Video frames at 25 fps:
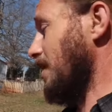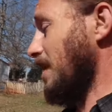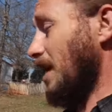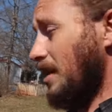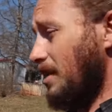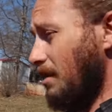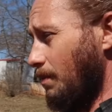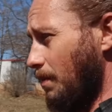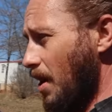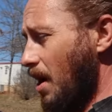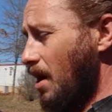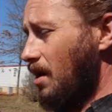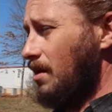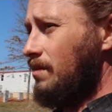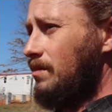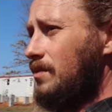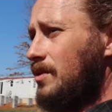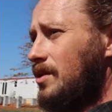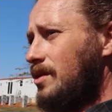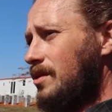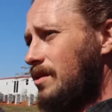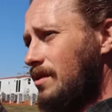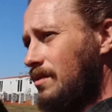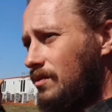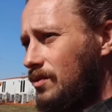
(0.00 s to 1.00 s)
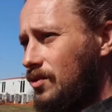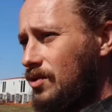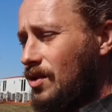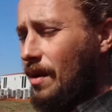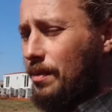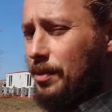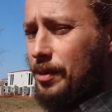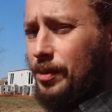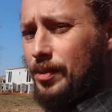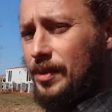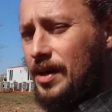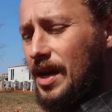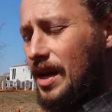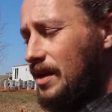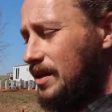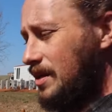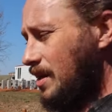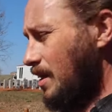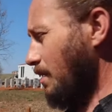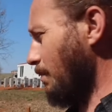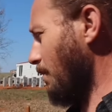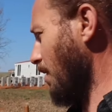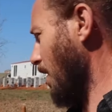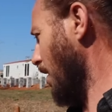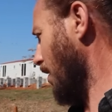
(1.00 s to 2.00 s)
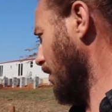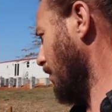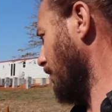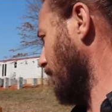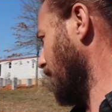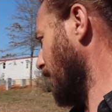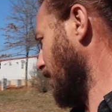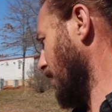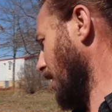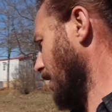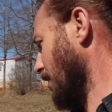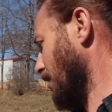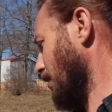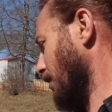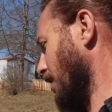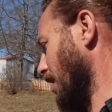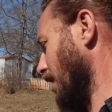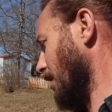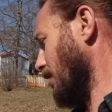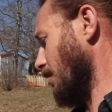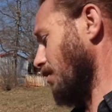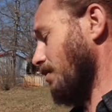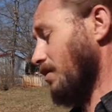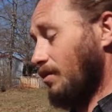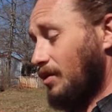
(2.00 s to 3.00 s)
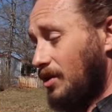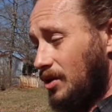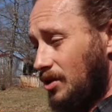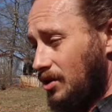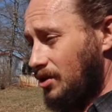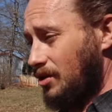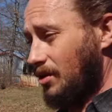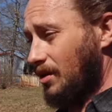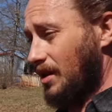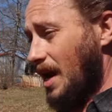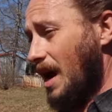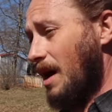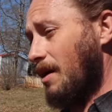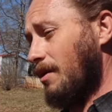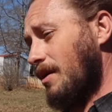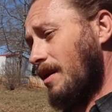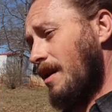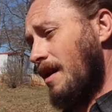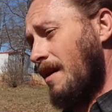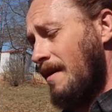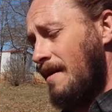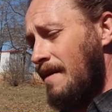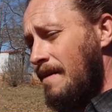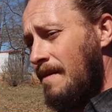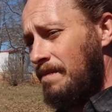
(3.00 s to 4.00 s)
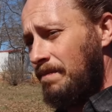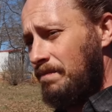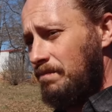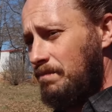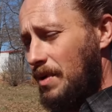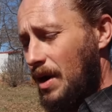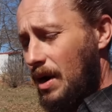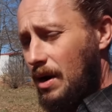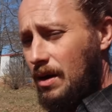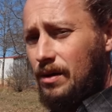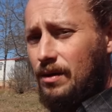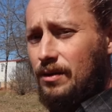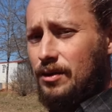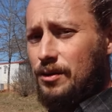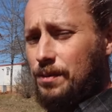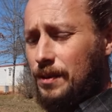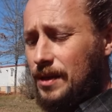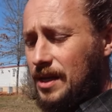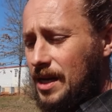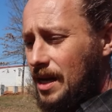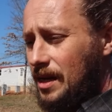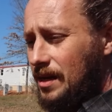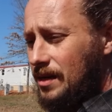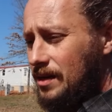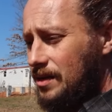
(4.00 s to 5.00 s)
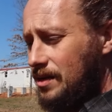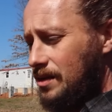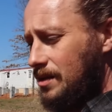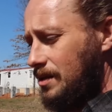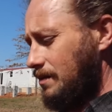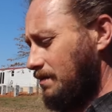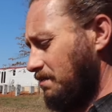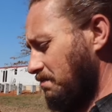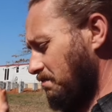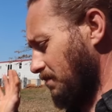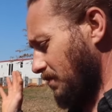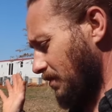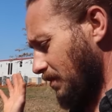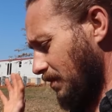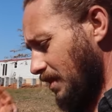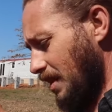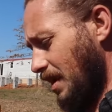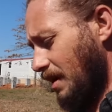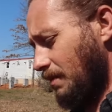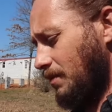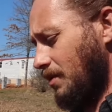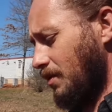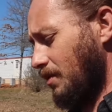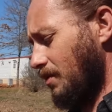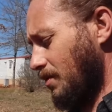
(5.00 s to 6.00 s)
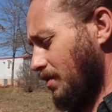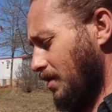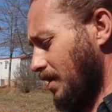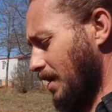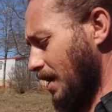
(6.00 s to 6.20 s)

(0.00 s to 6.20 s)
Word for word: dig the bottoms, drop the potatoes in the bottoms, take some of that dirt that we just took out, bury those potatoes, let them do their